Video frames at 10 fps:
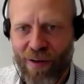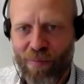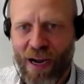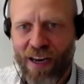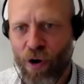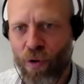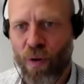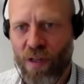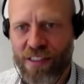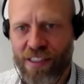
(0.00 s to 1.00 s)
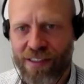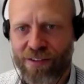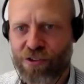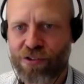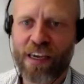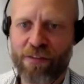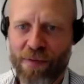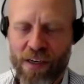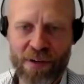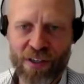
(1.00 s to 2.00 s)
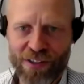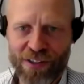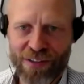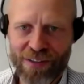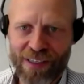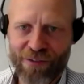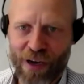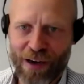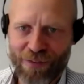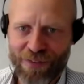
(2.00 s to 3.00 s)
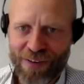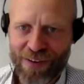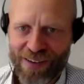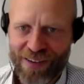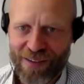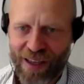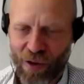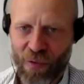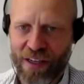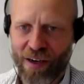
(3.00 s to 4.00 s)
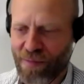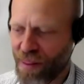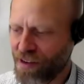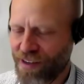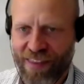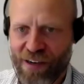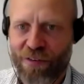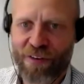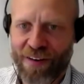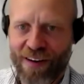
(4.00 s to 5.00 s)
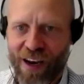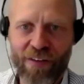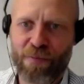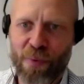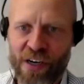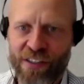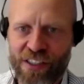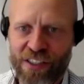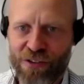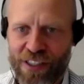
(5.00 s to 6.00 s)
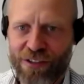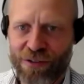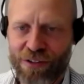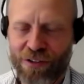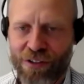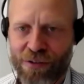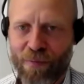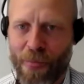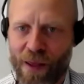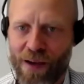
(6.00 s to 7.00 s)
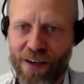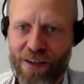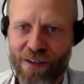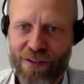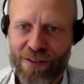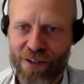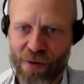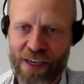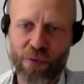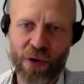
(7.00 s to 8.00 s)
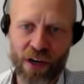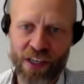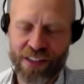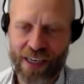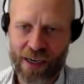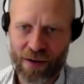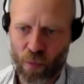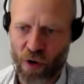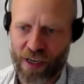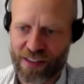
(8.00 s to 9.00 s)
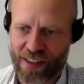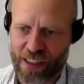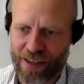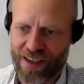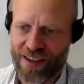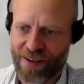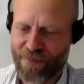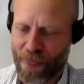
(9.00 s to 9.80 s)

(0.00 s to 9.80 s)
buy low quality to save money, because if you have a low income, and then you have a lot of priorities you need to do. So here regulation can work as to